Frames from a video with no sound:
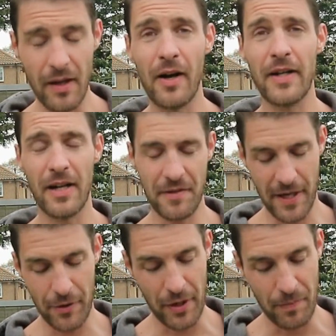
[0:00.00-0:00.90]
I can't
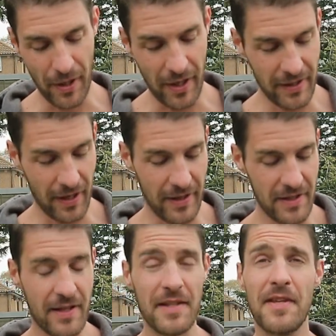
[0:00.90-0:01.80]
tell you, but I
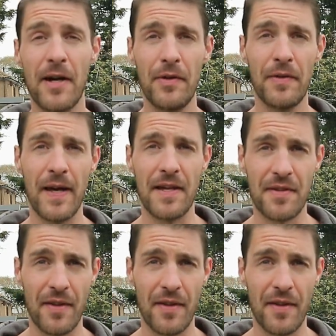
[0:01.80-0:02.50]
can tell you this,